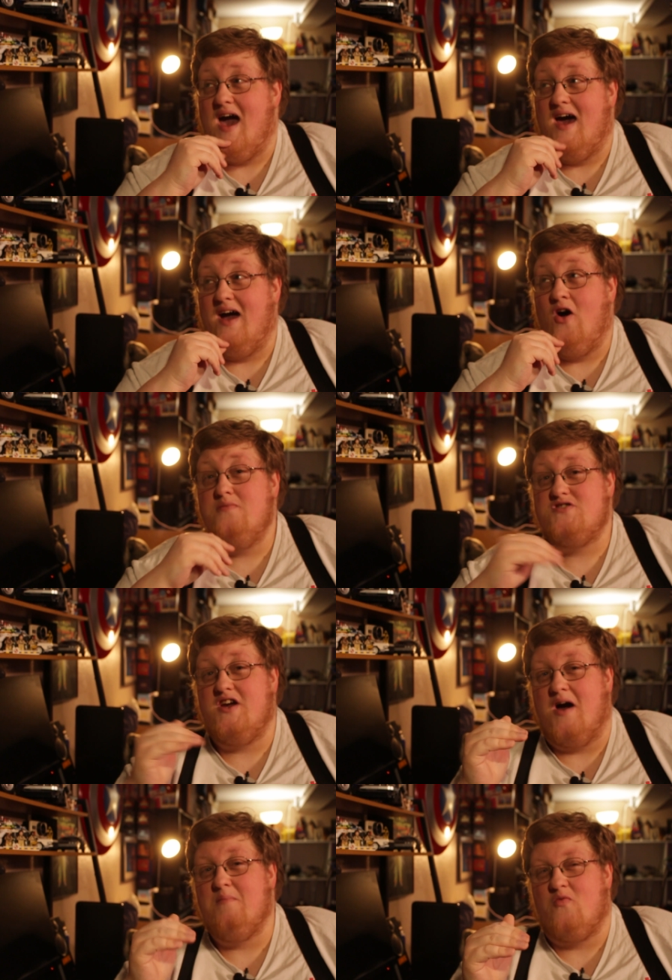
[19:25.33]
And I hope she
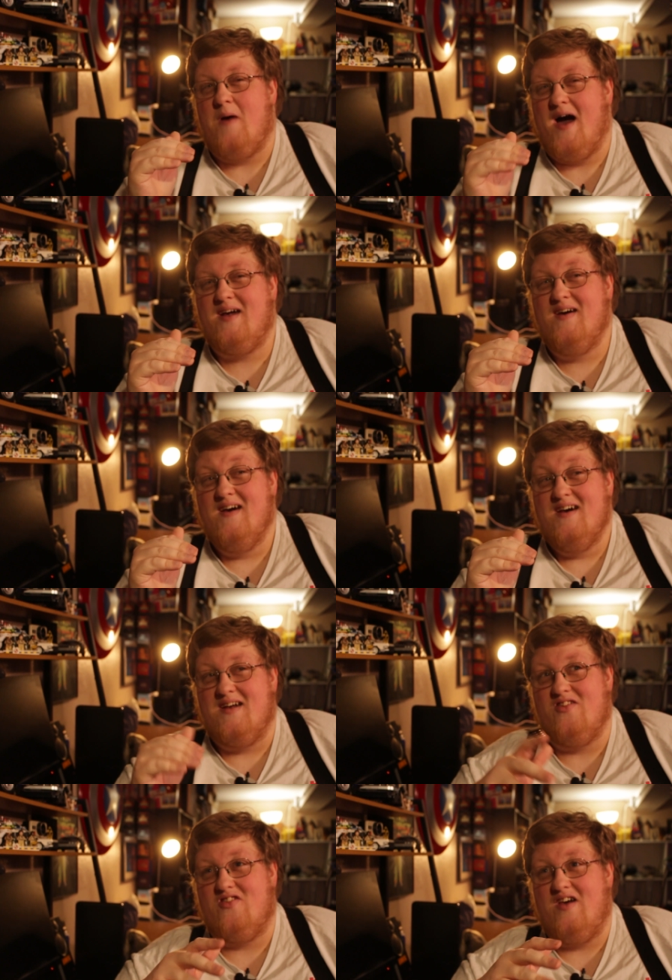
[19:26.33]
comes back,
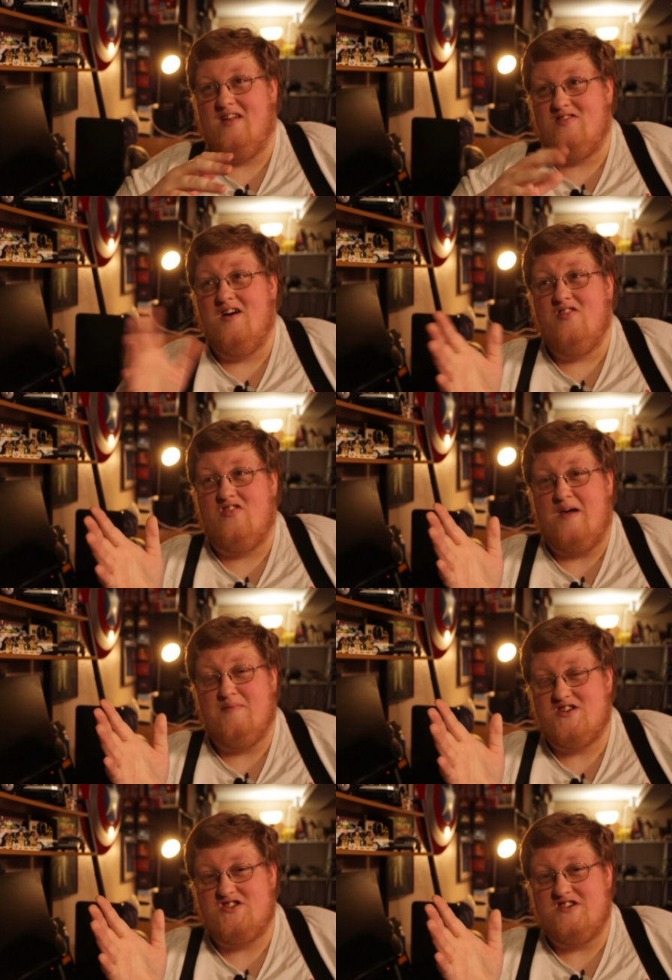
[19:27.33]
because it does seem
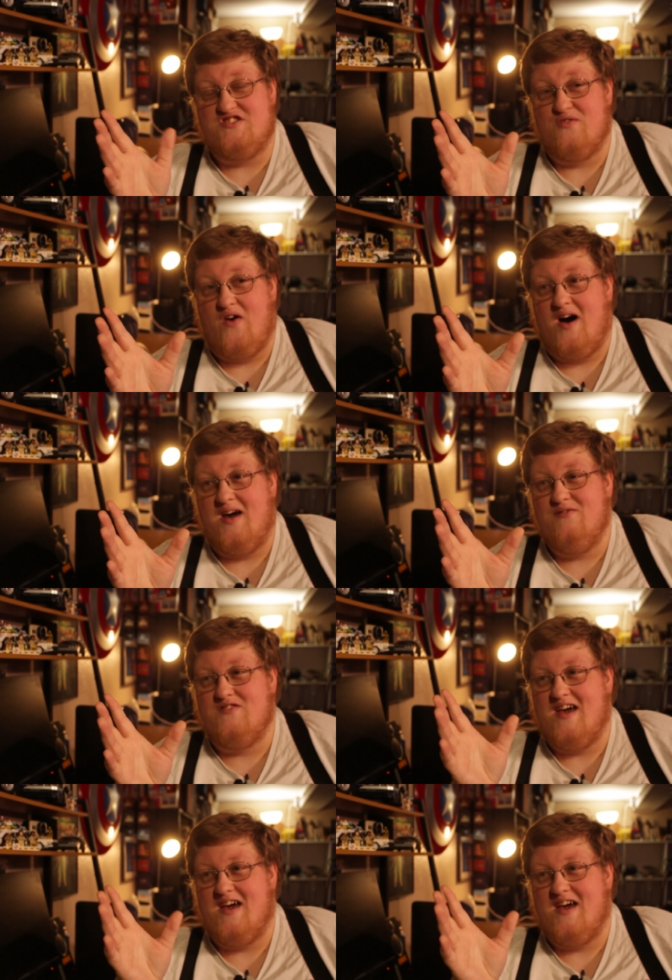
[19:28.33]
that she survived,